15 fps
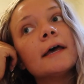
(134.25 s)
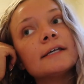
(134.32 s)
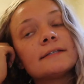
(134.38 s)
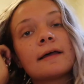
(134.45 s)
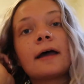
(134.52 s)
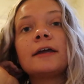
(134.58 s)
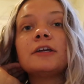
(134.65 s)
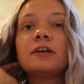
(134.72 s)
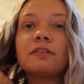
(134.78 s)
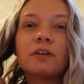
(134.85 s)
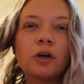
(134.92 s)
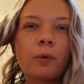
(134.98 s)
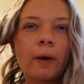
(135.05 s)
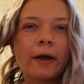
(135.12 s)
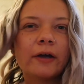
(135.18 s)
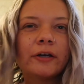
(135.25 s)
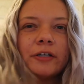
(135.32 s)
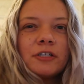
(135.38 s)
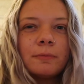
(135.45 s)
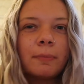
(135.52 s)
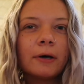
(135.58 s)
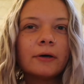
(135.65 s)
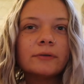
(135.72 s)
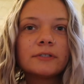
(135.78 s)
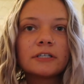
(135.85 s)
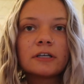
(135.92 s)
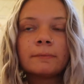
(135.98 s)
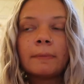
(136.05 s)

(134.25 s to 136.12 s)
is that you're required to post